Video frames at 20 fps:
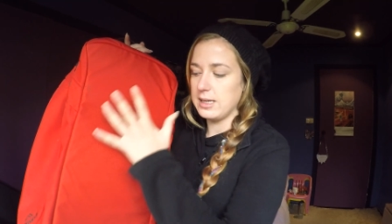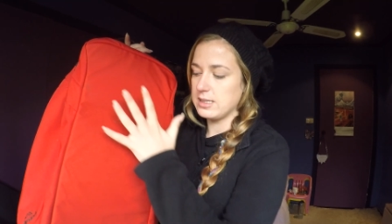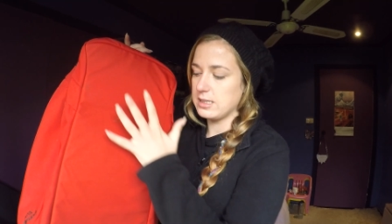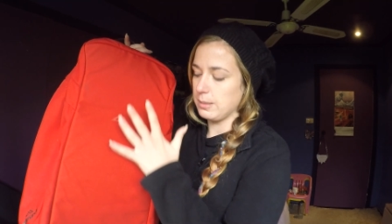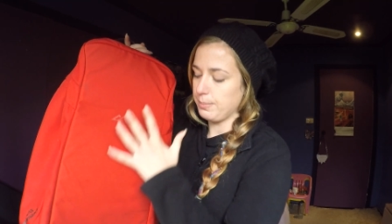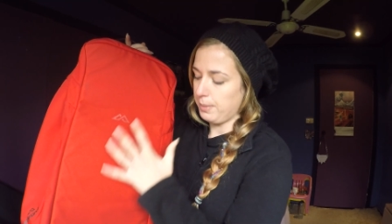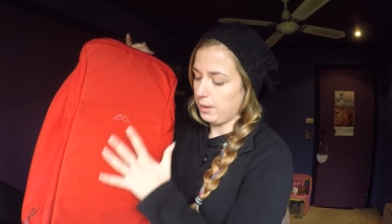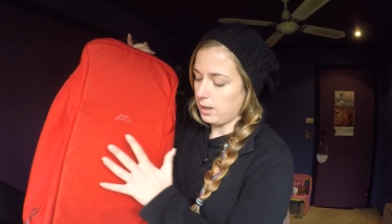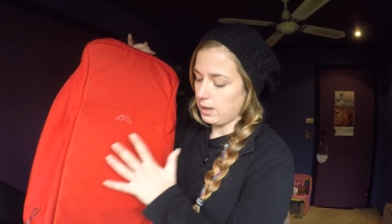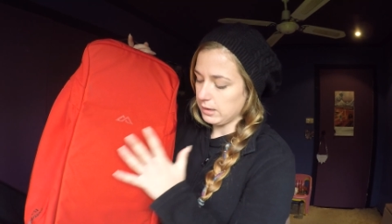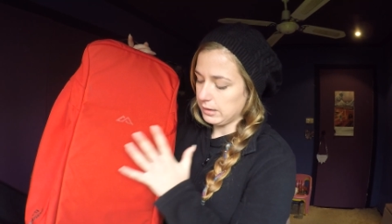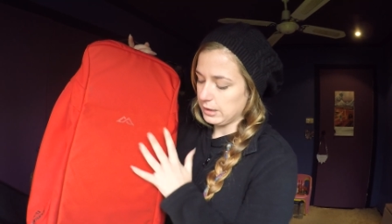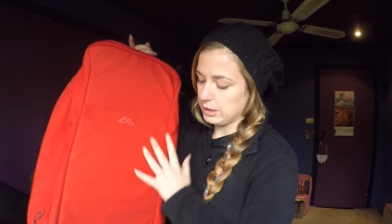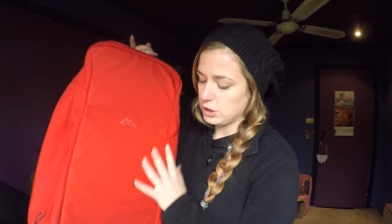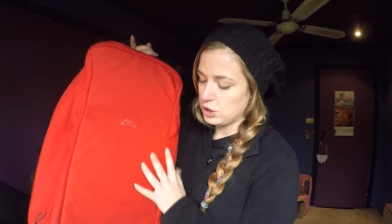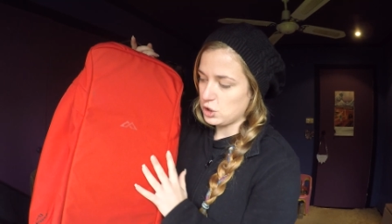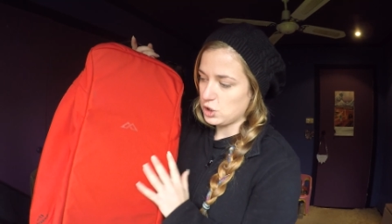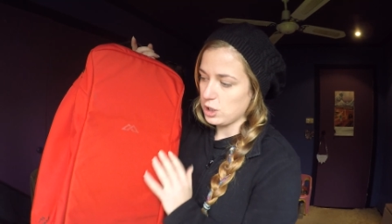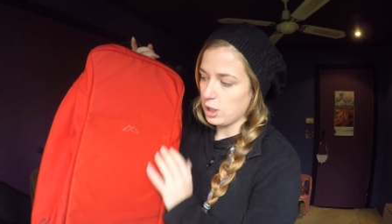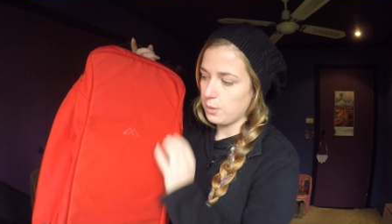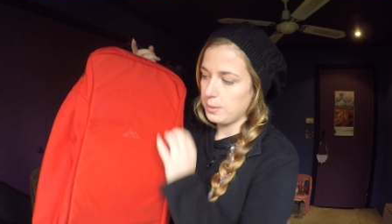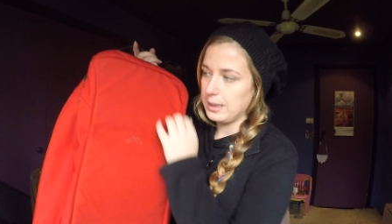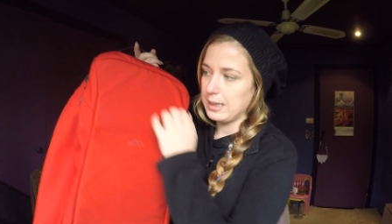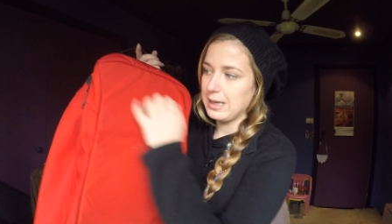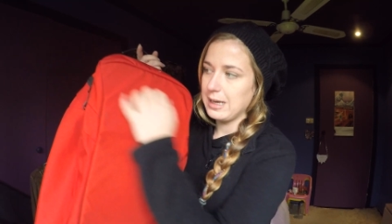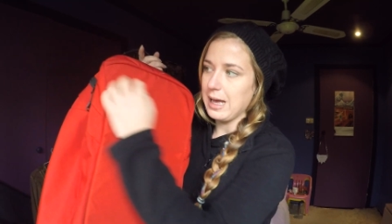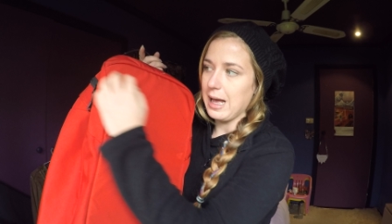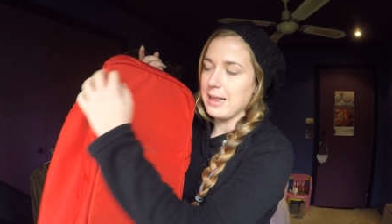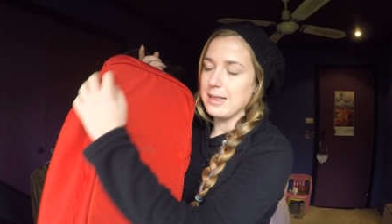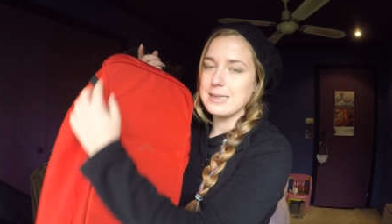is the part that's
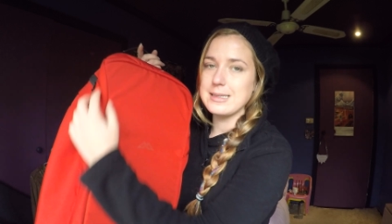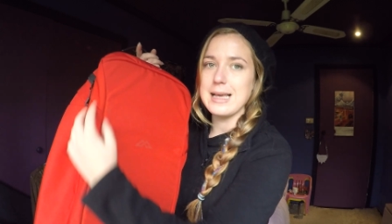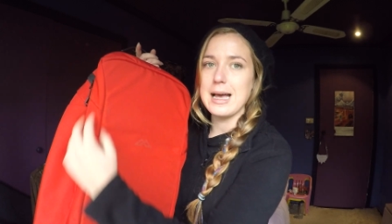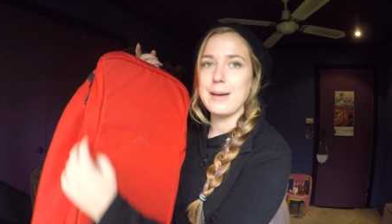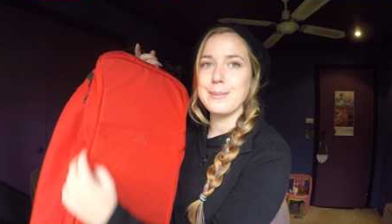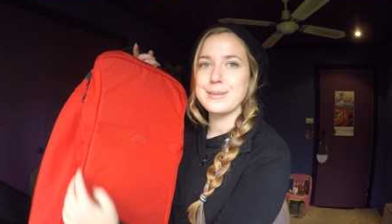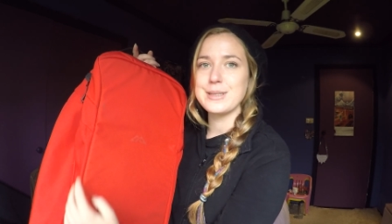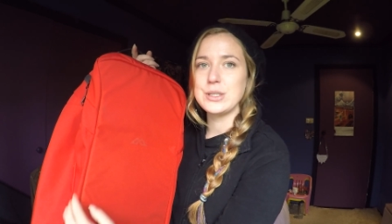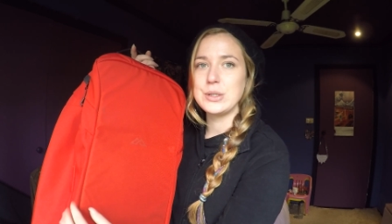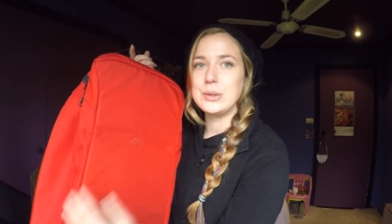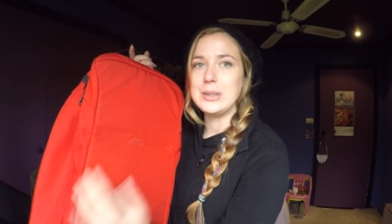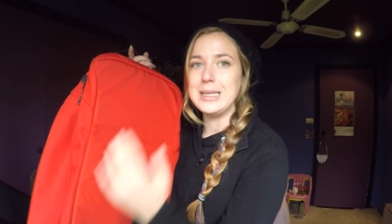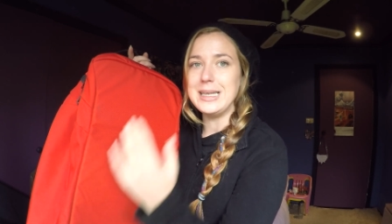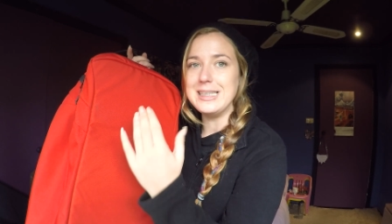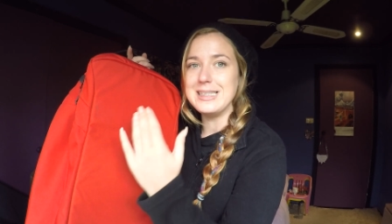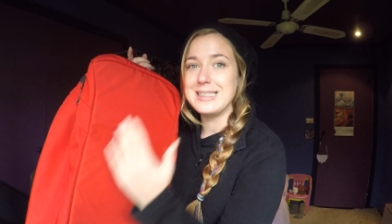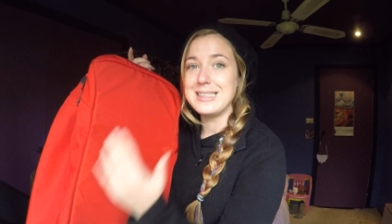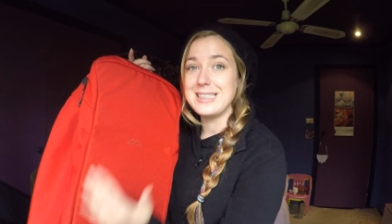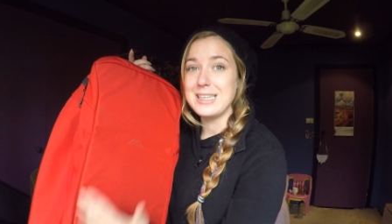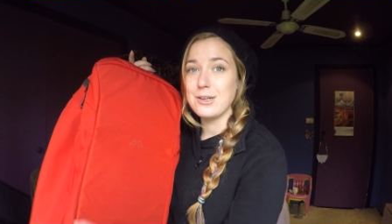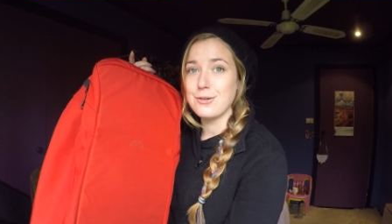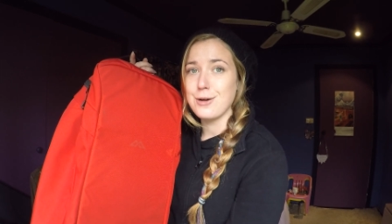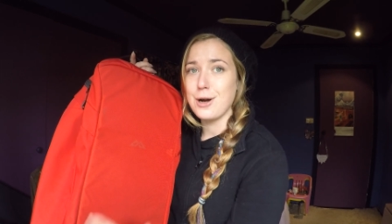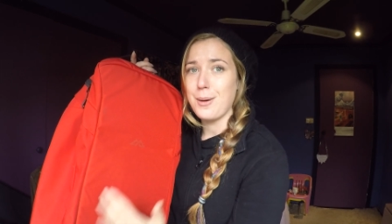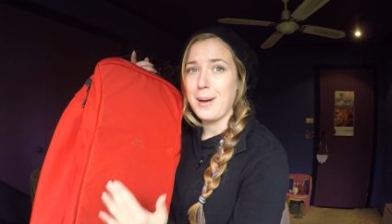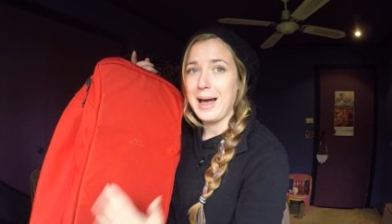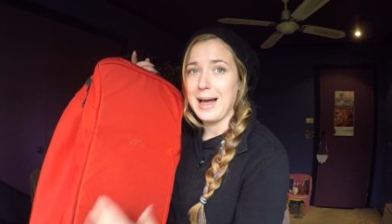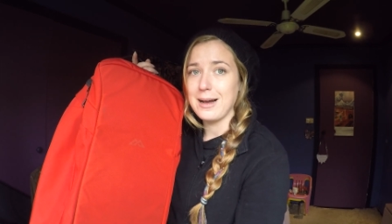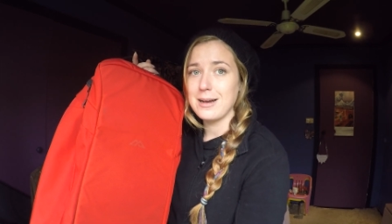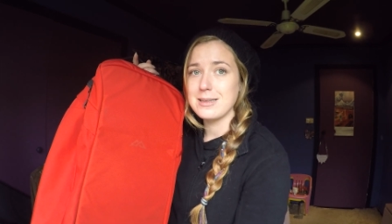showing, and there's absolutely zero
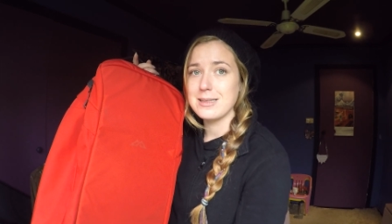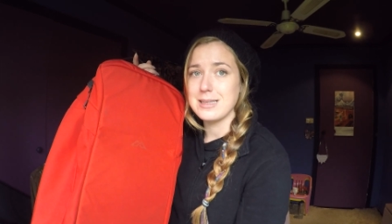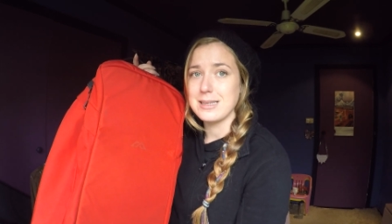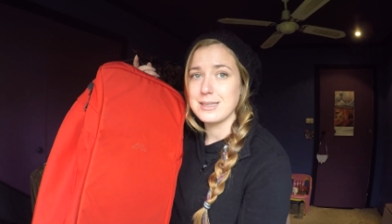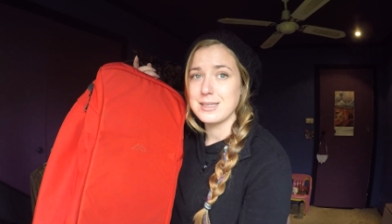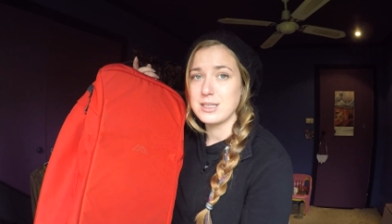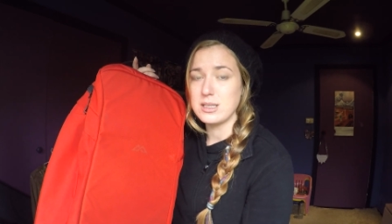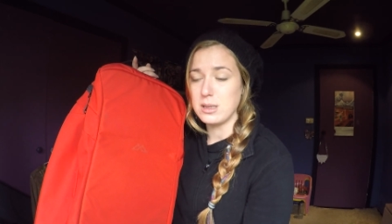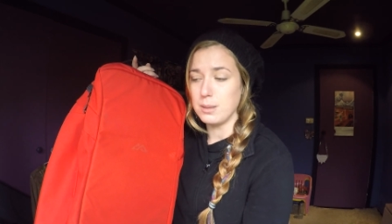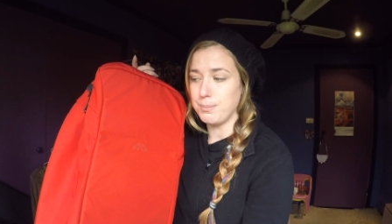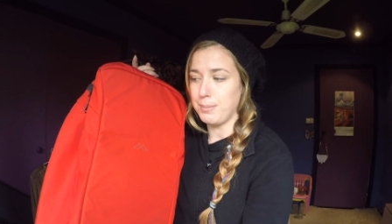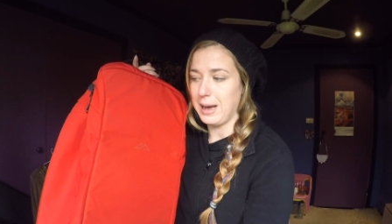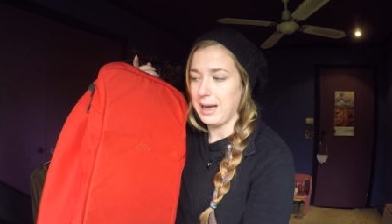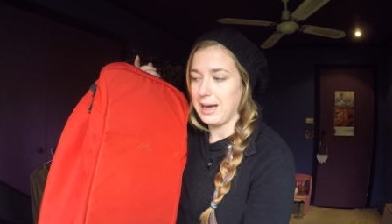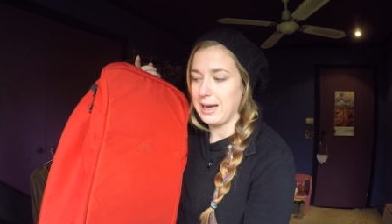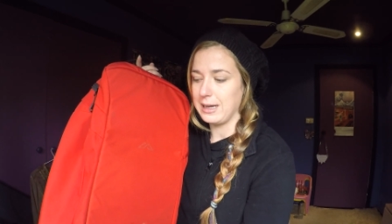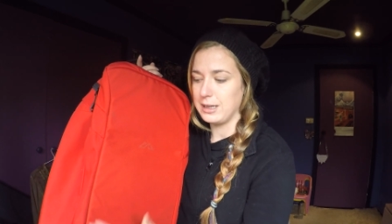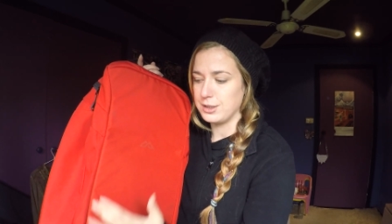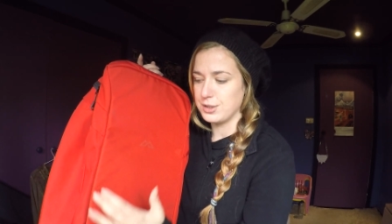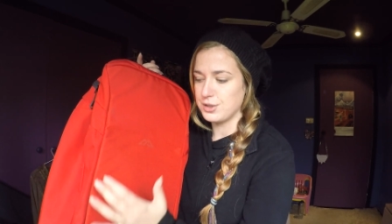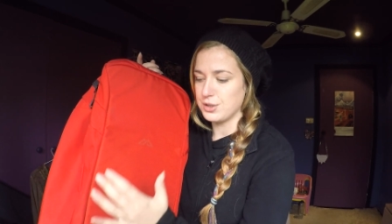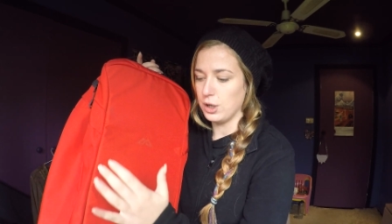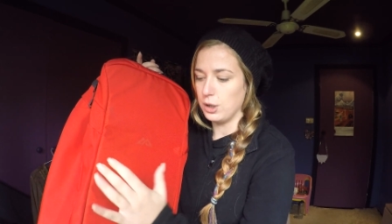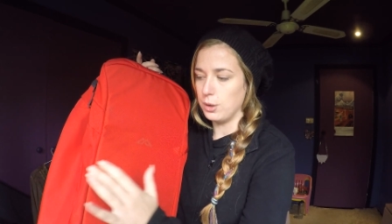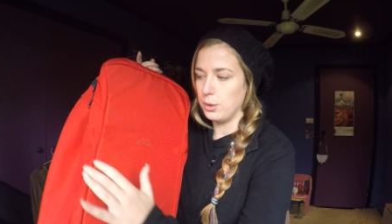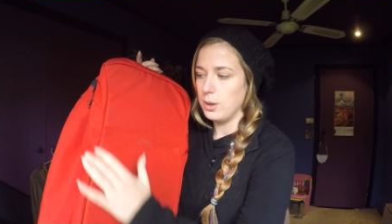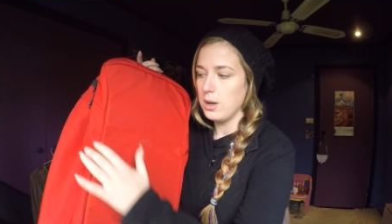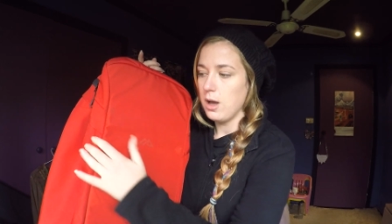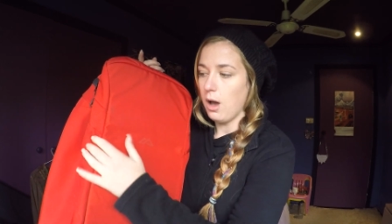access to the bag, so